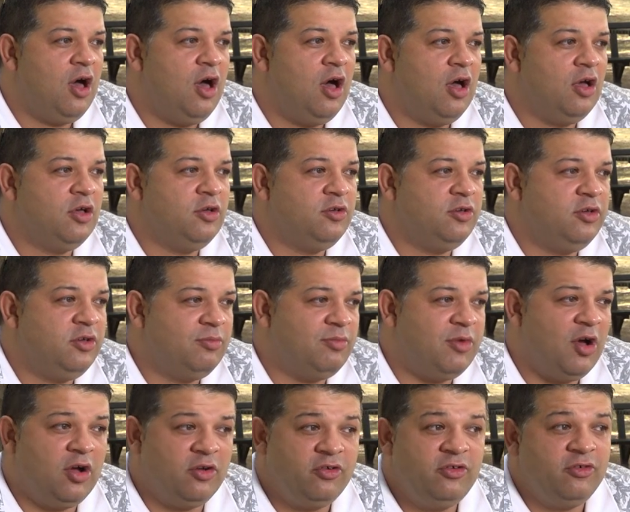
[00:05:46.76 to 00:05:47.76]
A i
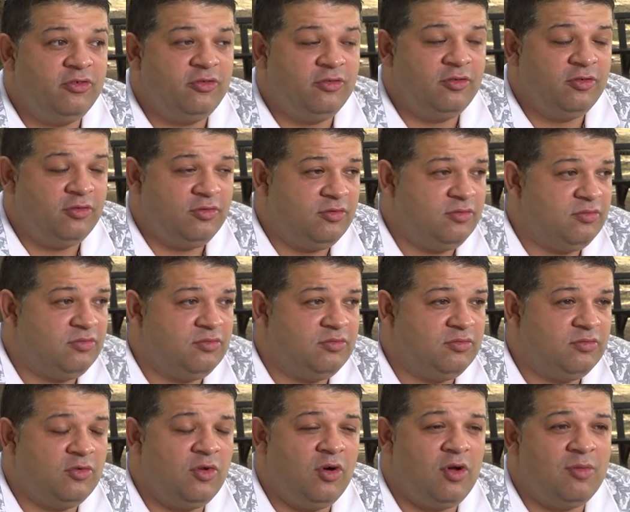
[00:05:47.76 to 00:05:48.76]
bakšiš,
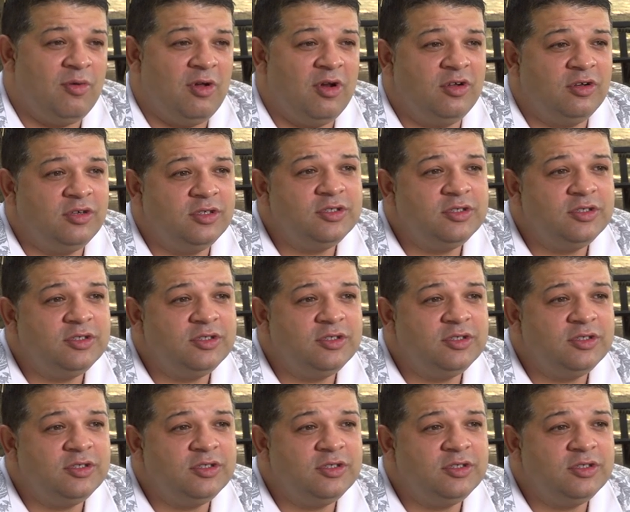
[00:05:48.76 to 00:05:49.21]
normalno.